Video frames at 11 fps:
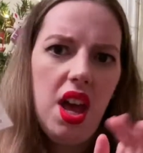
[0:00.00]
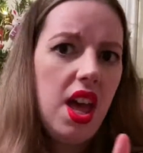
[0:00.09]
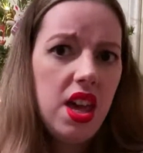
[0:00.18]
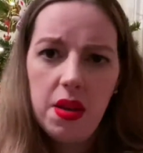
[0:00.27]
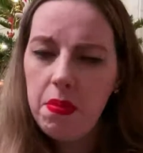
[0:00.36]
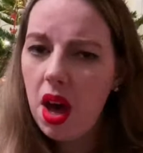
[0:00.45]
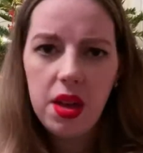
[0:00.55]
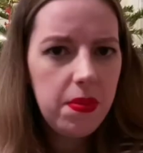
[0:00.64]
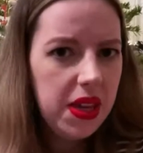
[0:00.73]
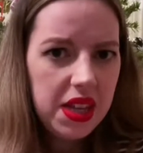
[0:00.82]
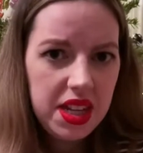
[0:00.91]
It might
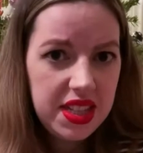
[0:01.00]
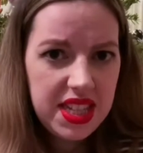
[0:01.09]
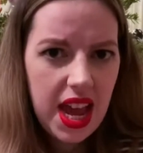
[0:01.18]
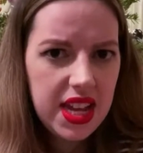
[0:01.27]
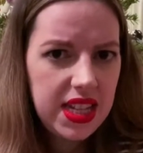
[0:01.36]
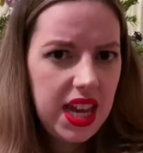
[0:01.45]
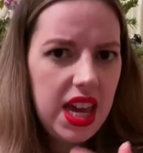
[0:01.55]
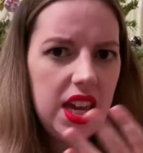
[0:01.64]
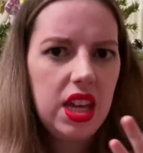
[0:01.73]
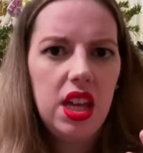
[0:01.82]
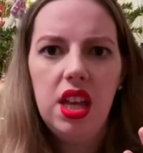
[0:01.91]
be an aesthetic.